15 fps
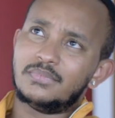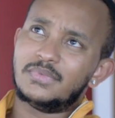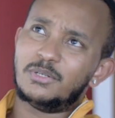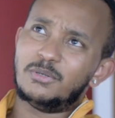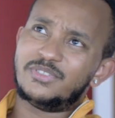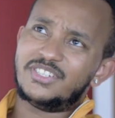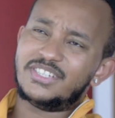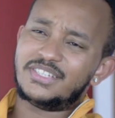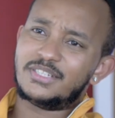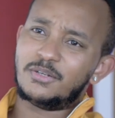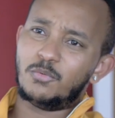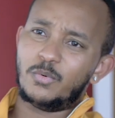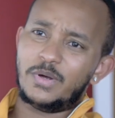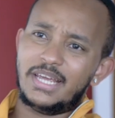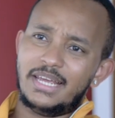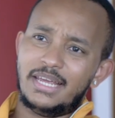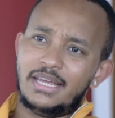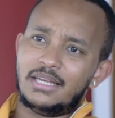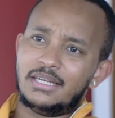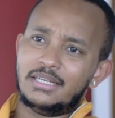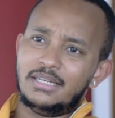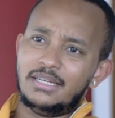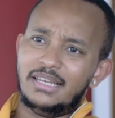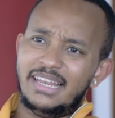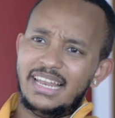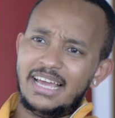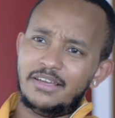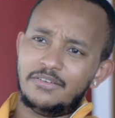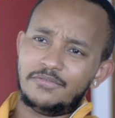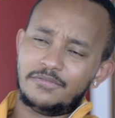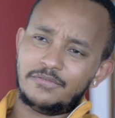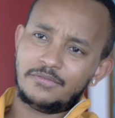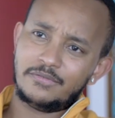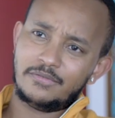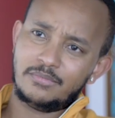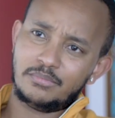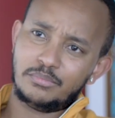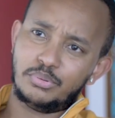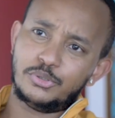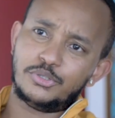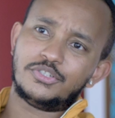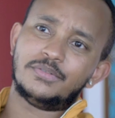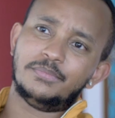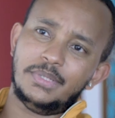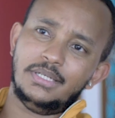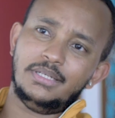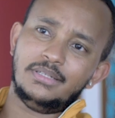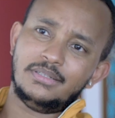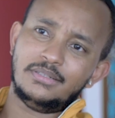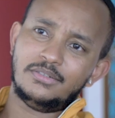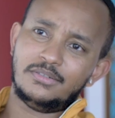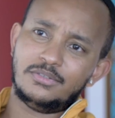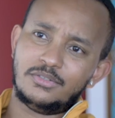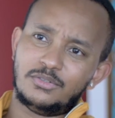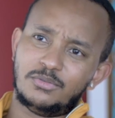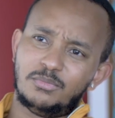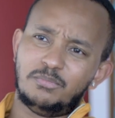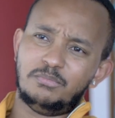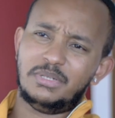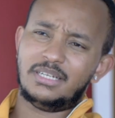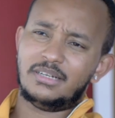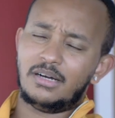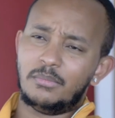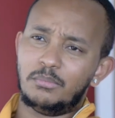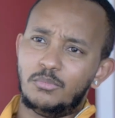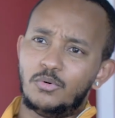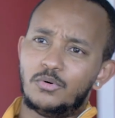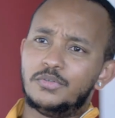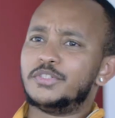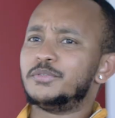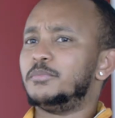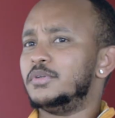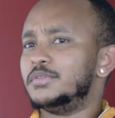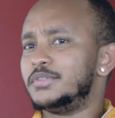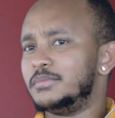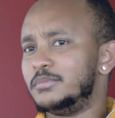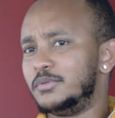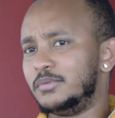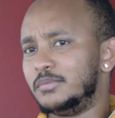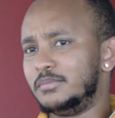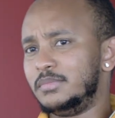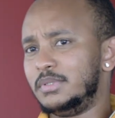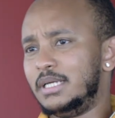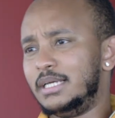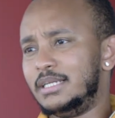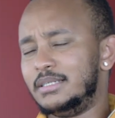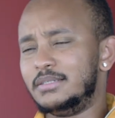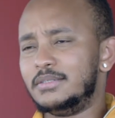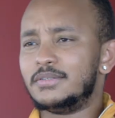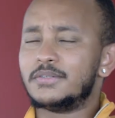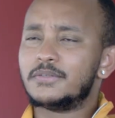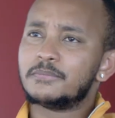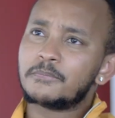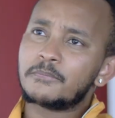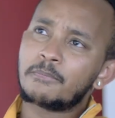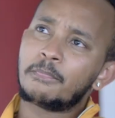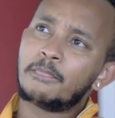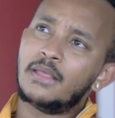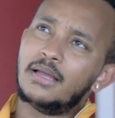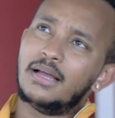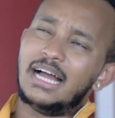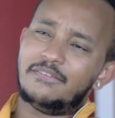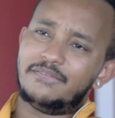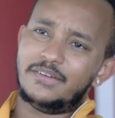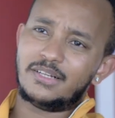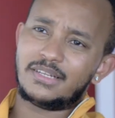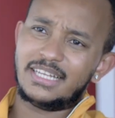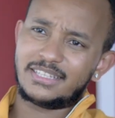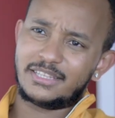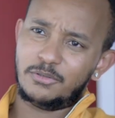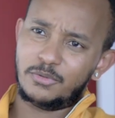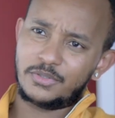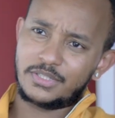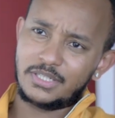there was just a way life pushed me to become more responsible, and I felt like there was